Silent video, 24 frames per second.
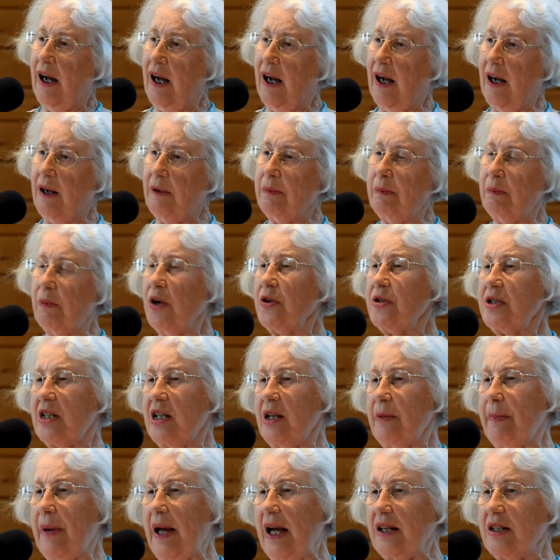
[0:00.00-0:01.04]

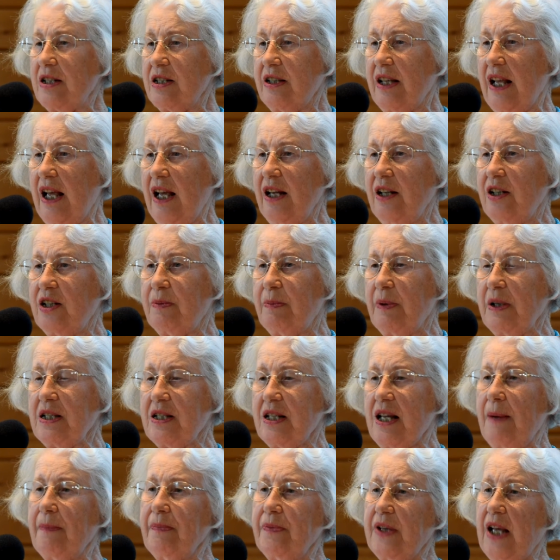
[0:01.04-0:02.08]
mostly backstage, but
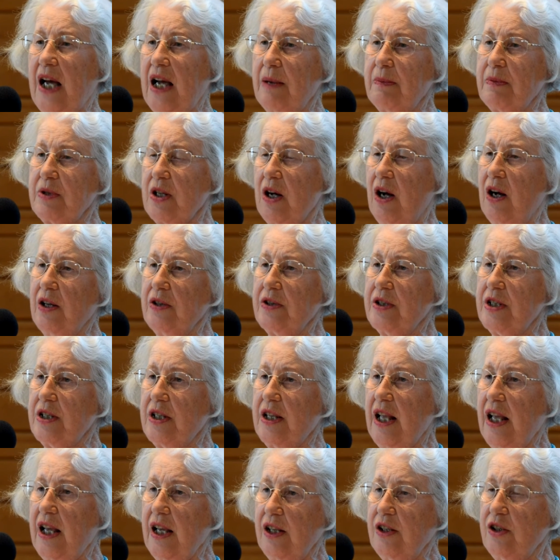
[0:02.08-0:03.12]
sometimes on
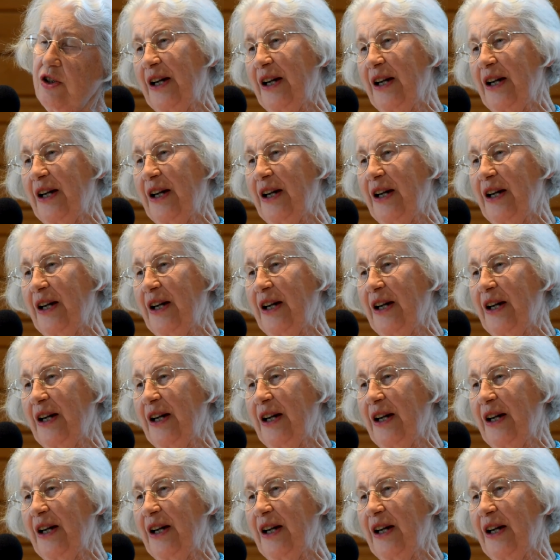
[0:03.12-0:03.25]
stage.